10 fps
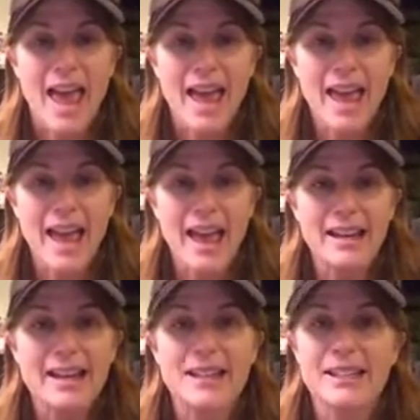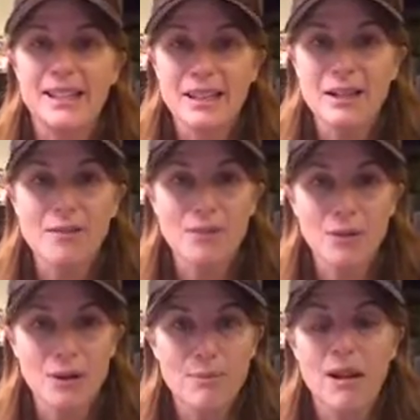and it's in the
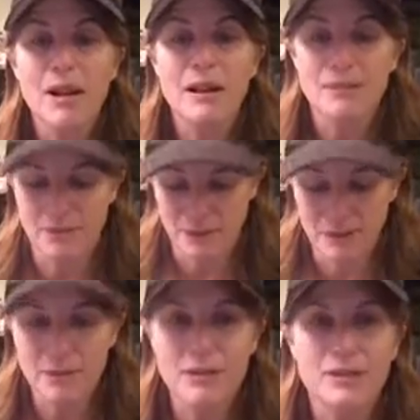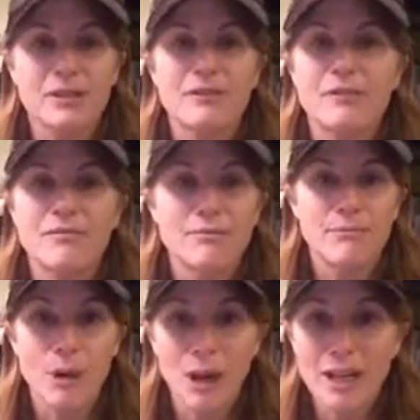form of those
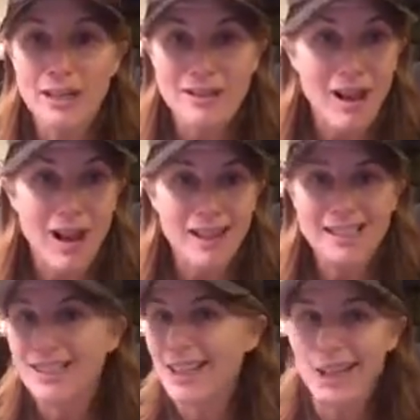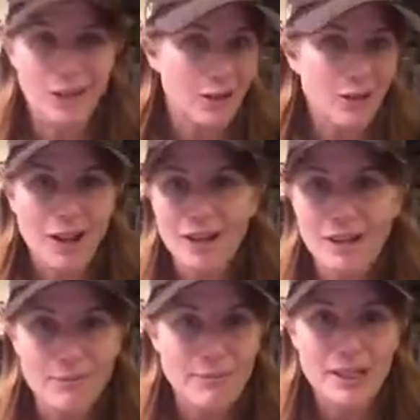barking dogs saying, you're not going
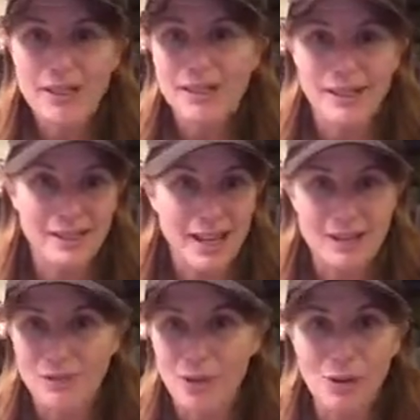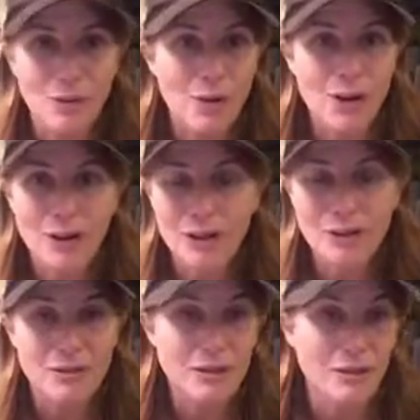to be successful, what are
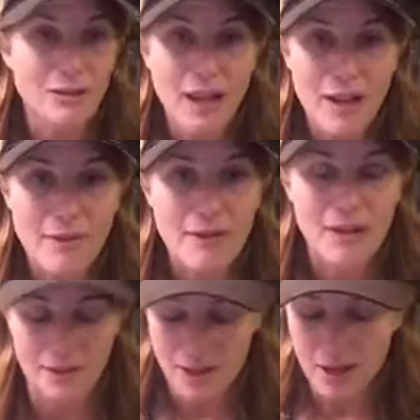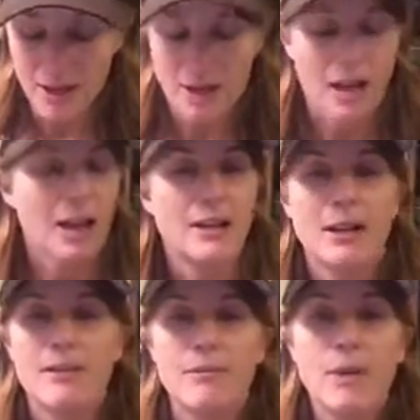you, you don't have enough
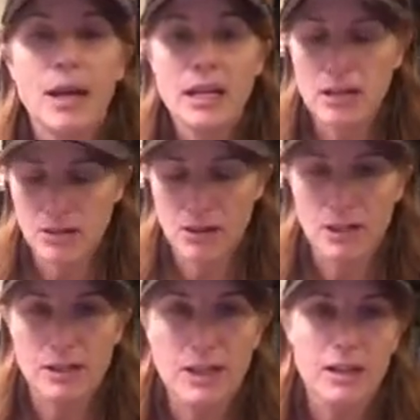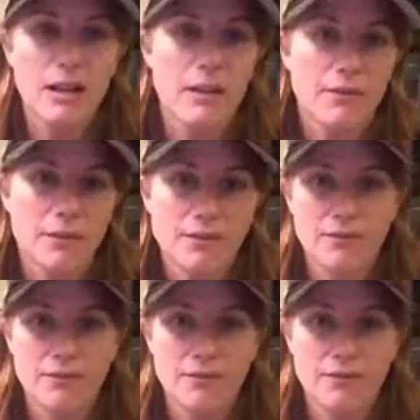money, you're not thin enough,